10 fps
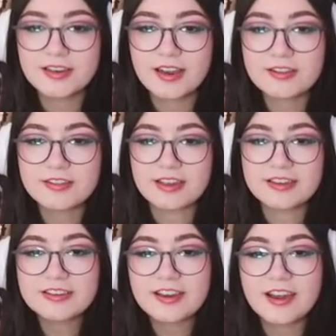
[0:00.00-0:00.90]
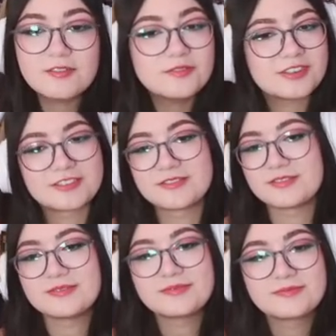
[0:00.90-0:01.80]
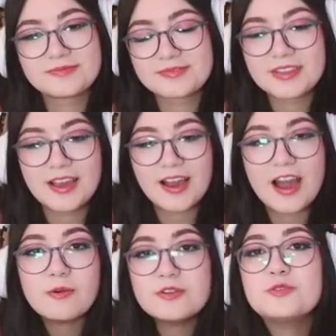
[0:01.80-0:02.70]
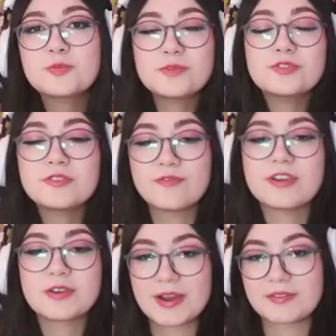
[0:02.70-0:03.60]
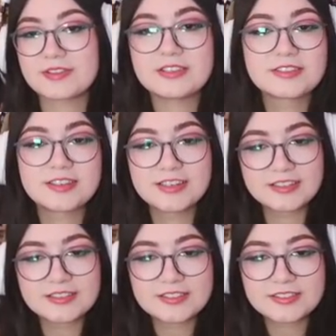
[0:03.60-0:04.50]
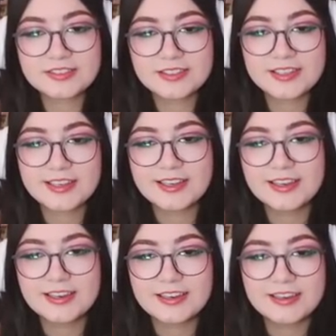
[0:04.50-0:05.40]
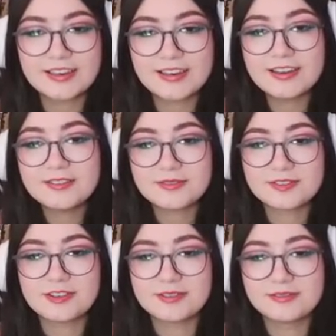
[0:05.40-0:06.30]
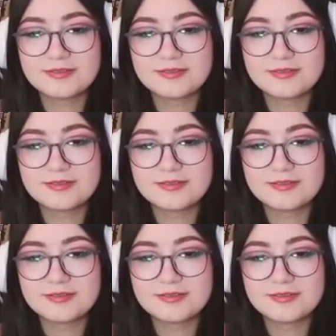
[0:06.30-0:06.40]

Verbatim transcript: I think. I don't know. How are you supposed to figure out these things? I don't know.